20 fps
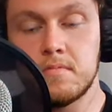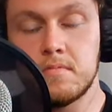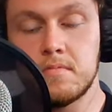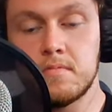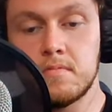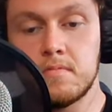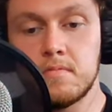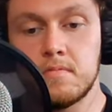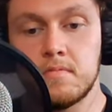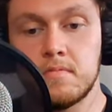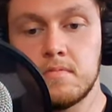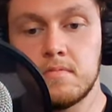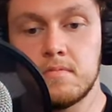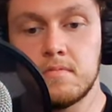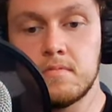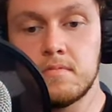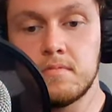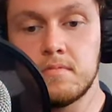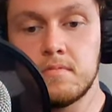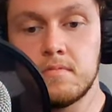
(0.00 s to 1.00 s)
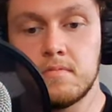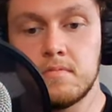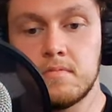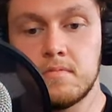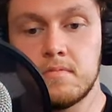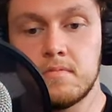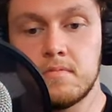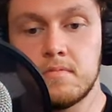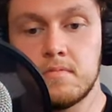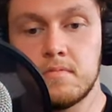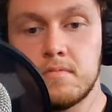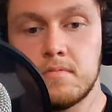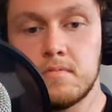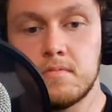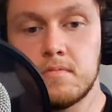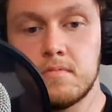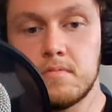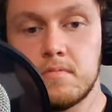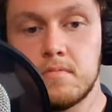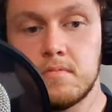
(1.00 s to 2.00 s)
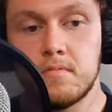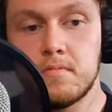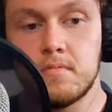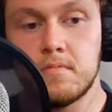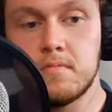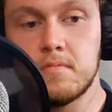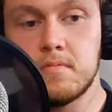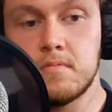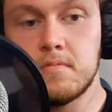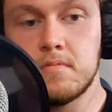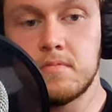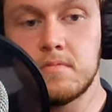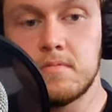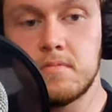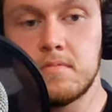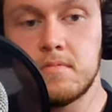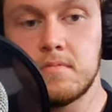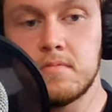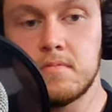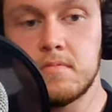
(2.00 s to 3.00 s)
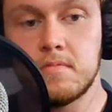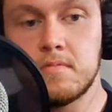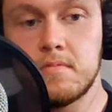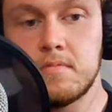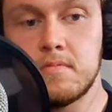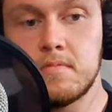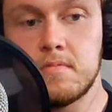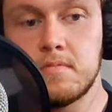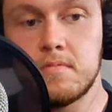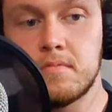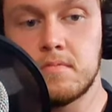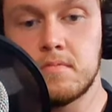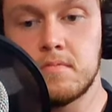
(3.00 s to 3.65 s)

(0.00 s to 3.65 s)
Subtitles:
No words are spoken by the person on screen.